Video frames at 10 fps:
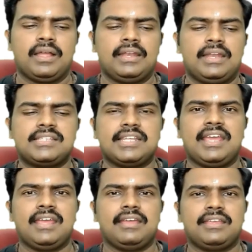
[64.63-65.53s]
Let's
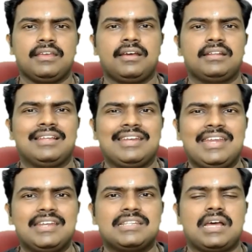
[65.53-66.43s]
say here the
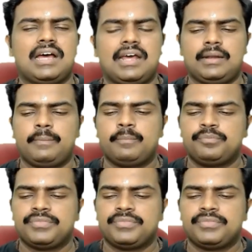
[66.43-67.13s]
needs are